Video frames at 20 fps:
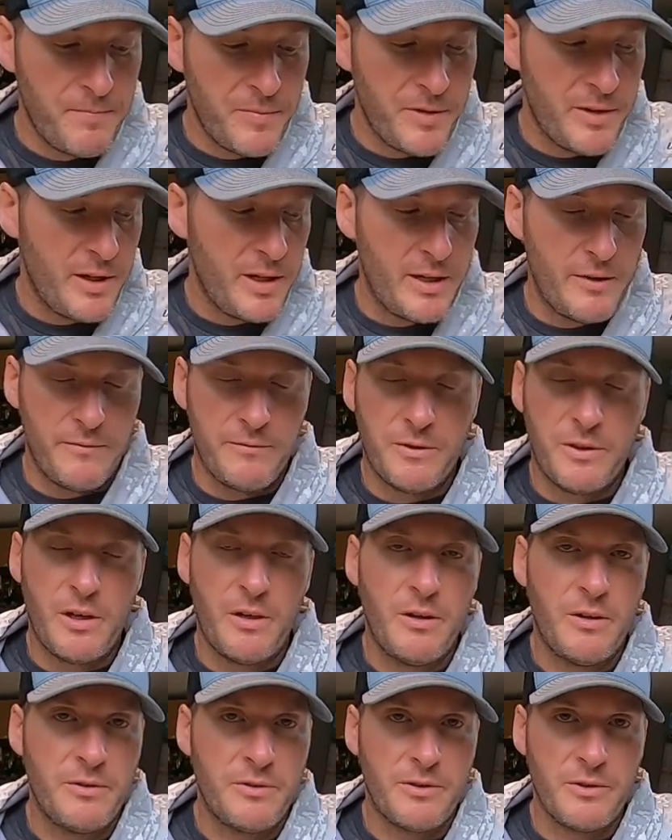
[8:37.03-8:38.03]
And they have
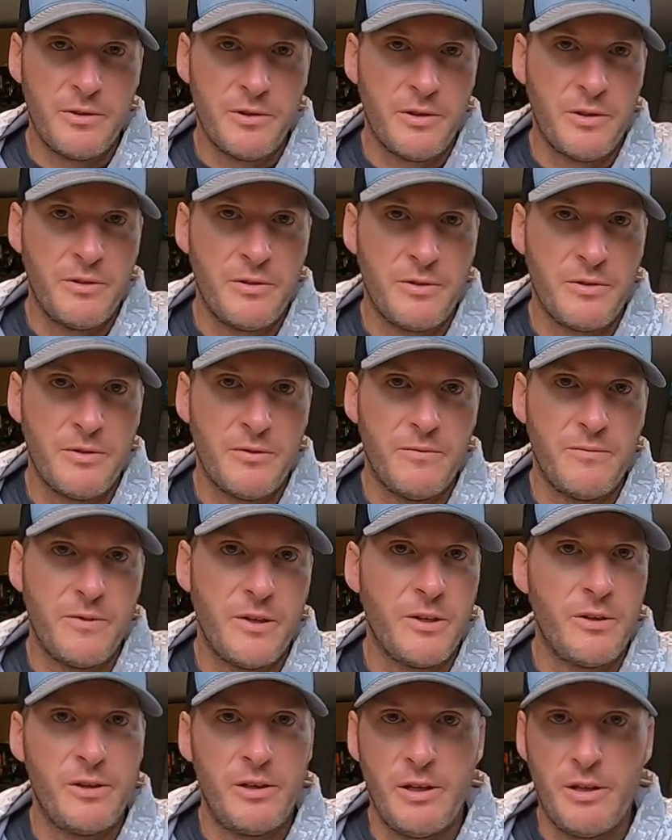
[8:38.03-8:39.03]
tons and tons of
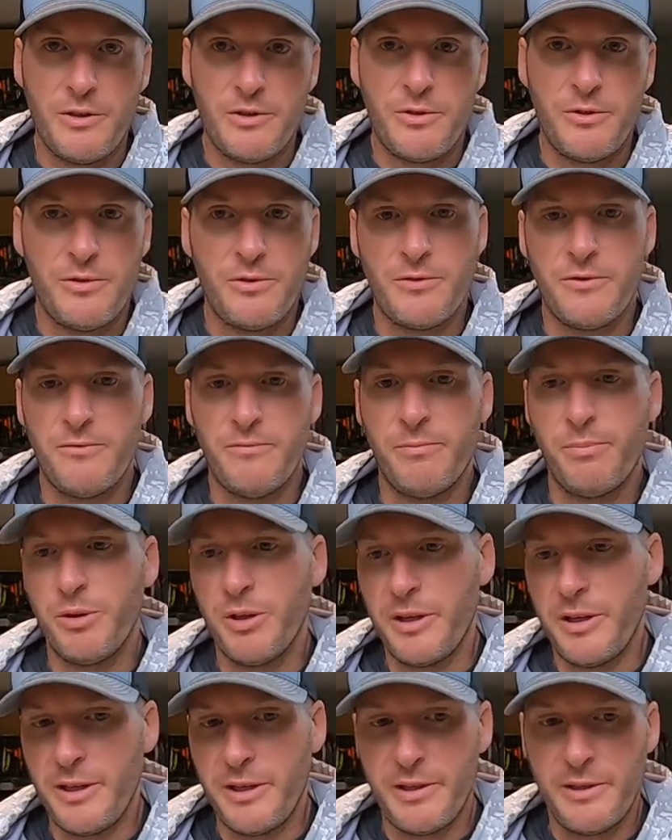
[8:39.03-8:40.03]
variations of
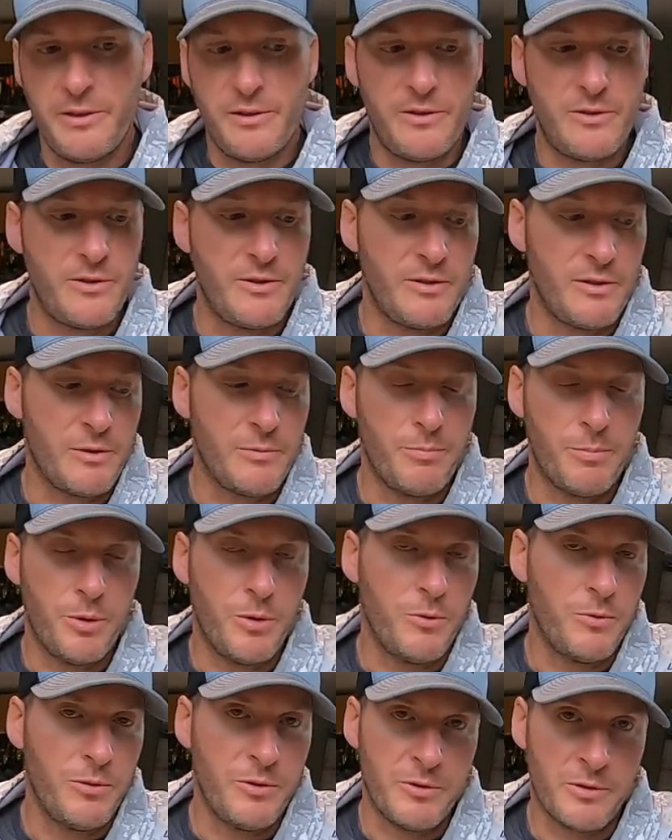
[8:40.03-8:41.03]
blades and
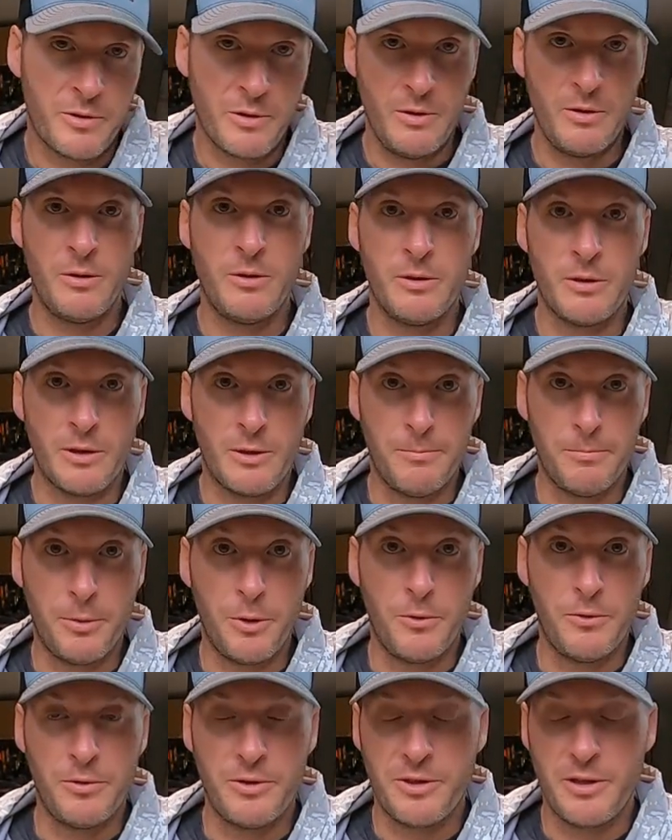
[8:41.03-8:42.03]
components
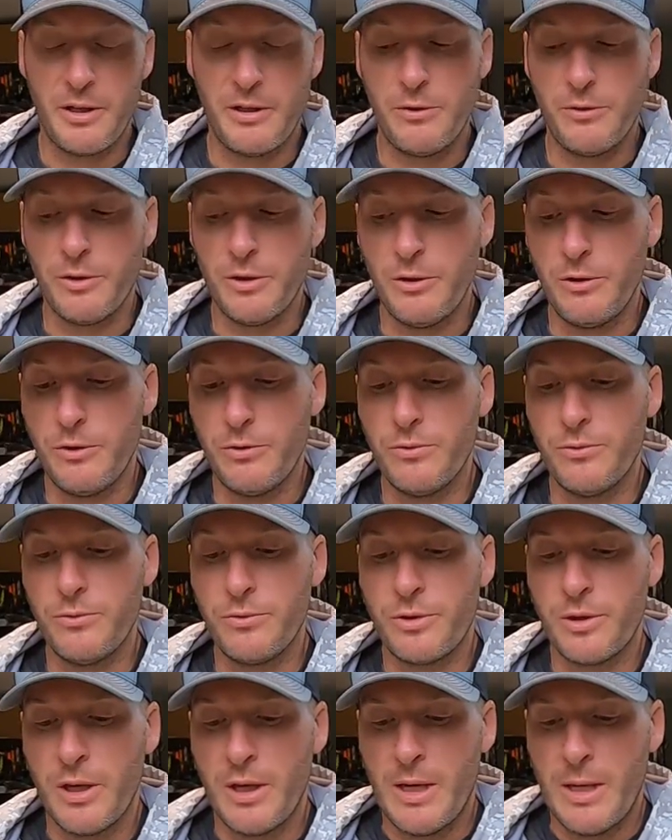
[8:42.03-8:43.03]
that you can
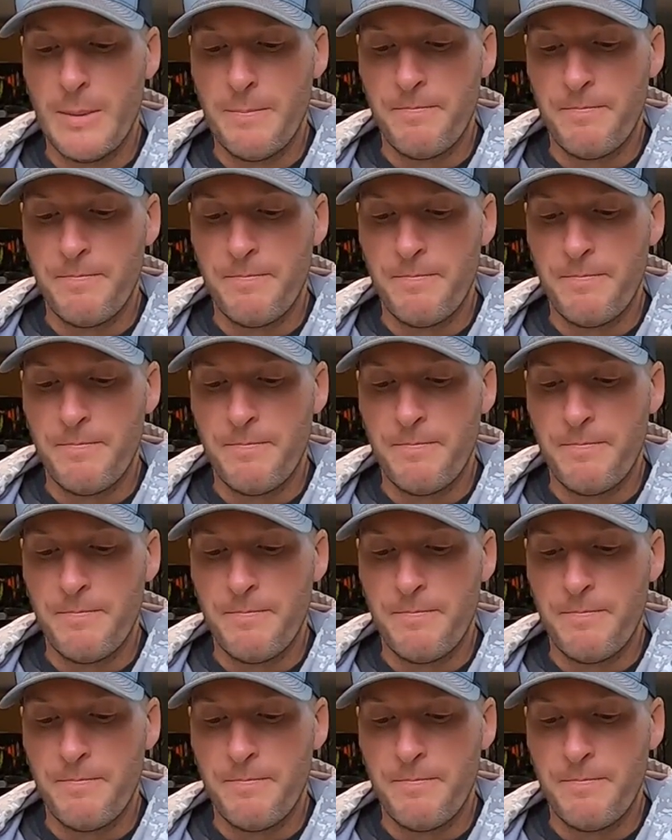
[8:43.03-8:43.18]
use.